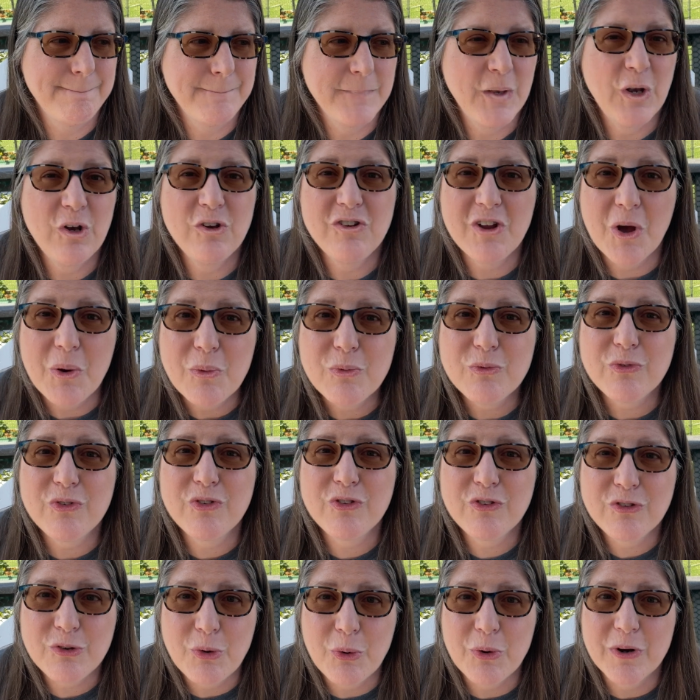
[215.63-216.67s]

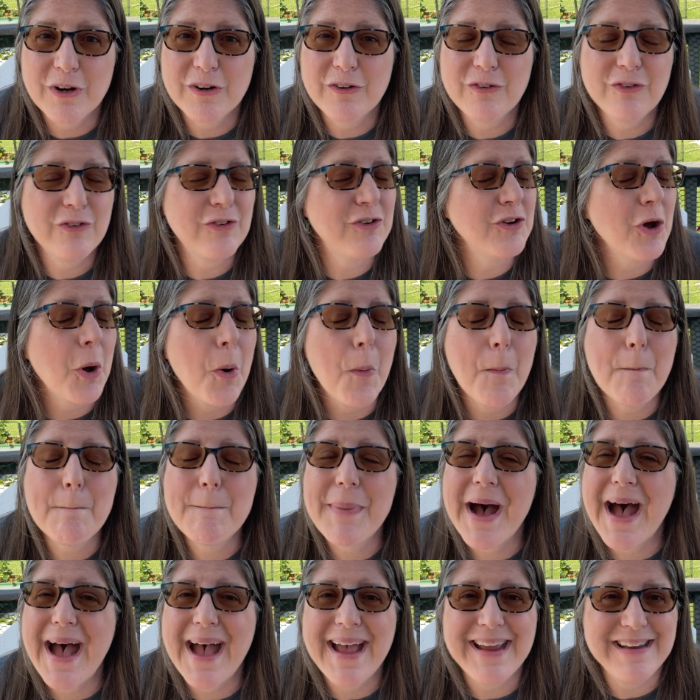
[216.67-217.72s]
don't
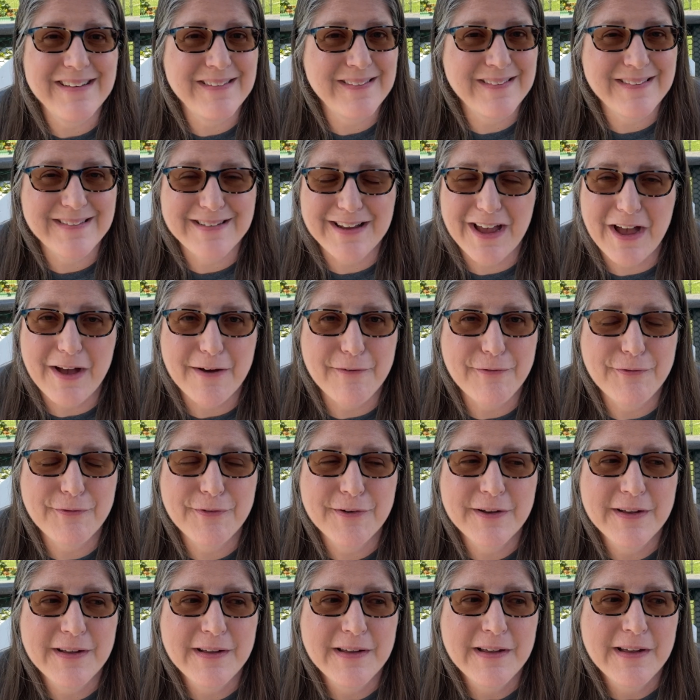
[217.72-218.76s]
buy stuff
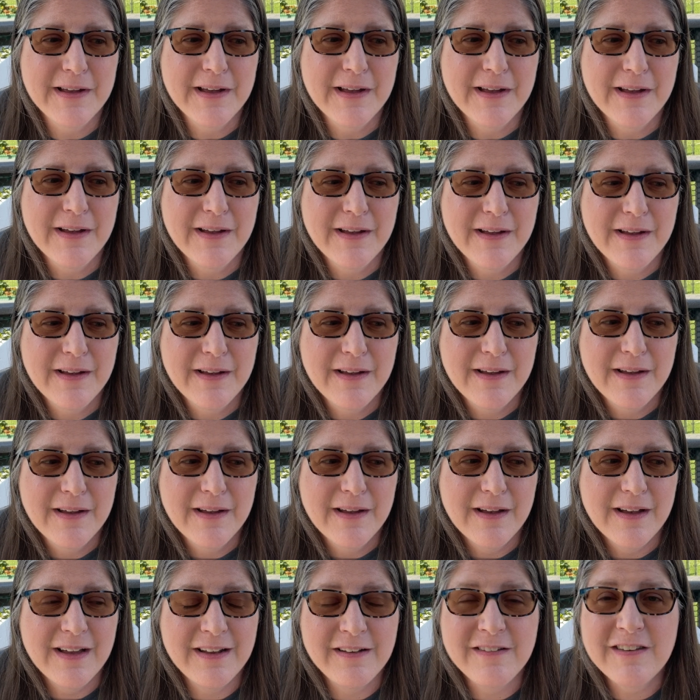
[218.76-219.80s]

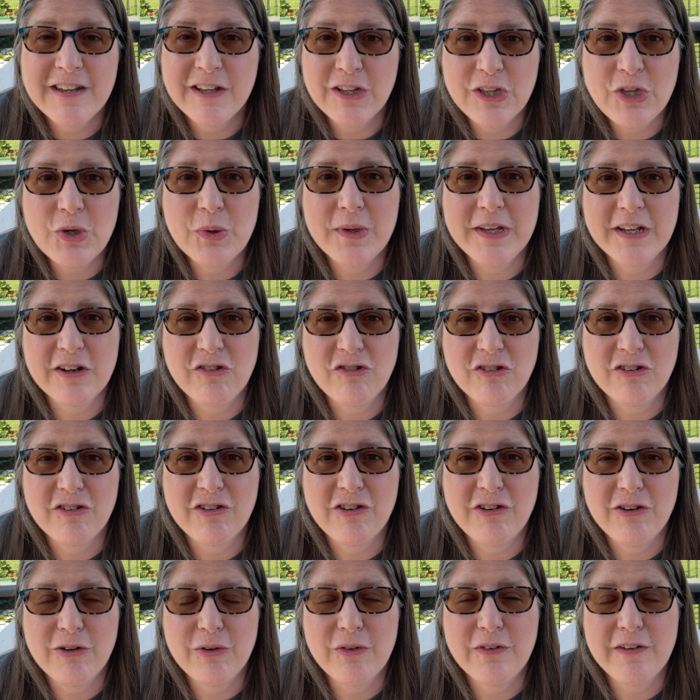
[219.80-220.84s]
until you get your
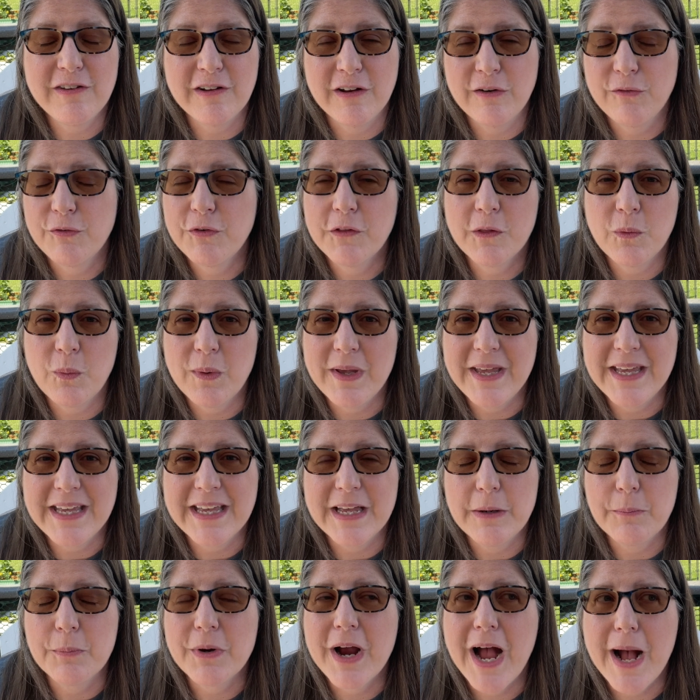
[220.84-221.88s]
to-dos done for the week,
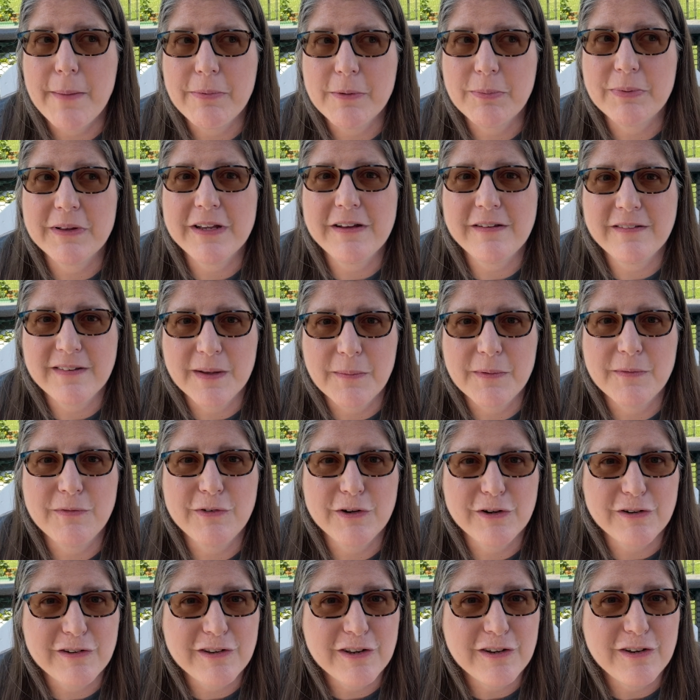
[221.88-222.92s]
and probably some of
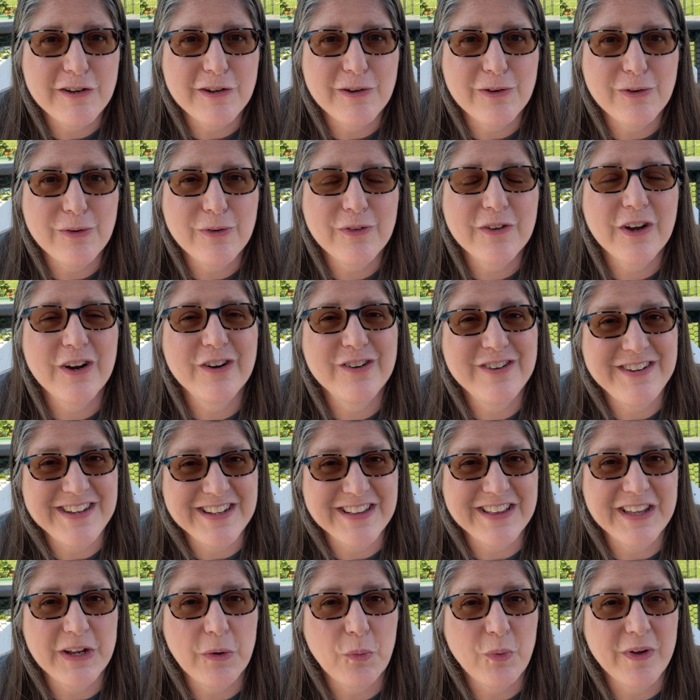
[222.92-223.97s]
your to-dos are
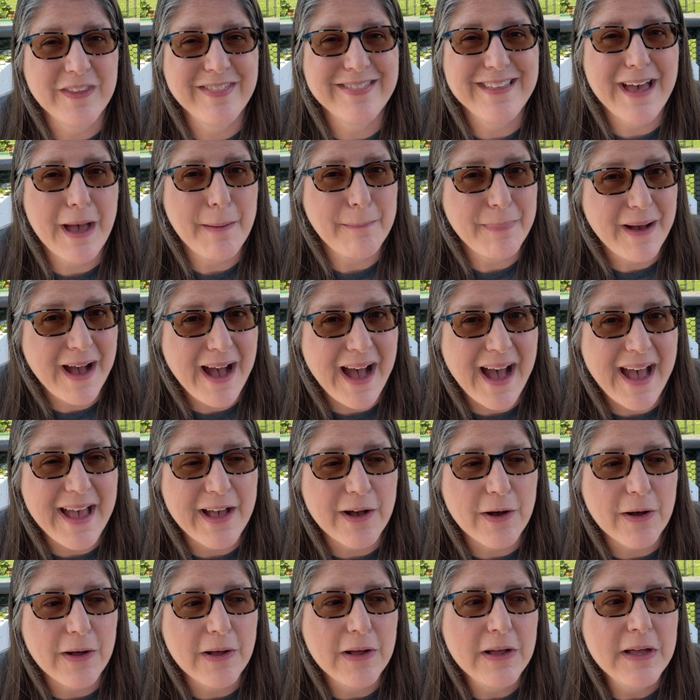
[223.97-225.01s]
dealing with that
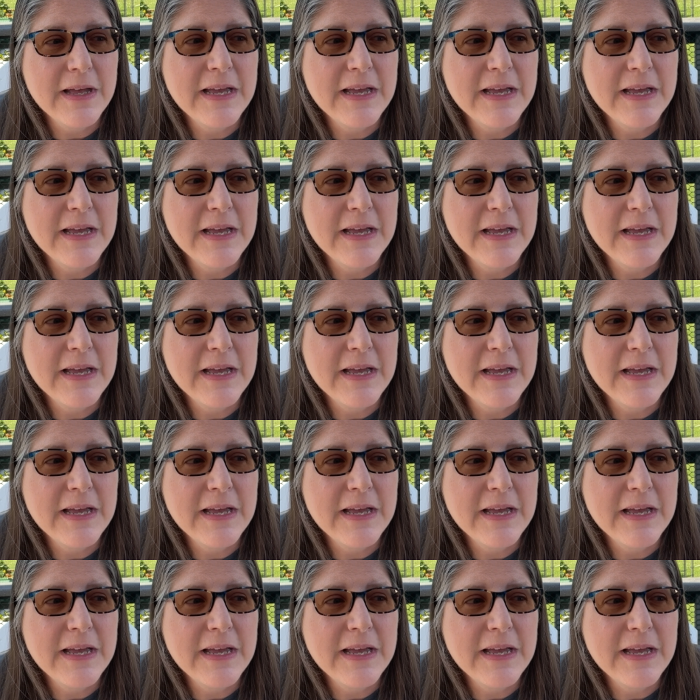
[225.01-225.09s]
pile.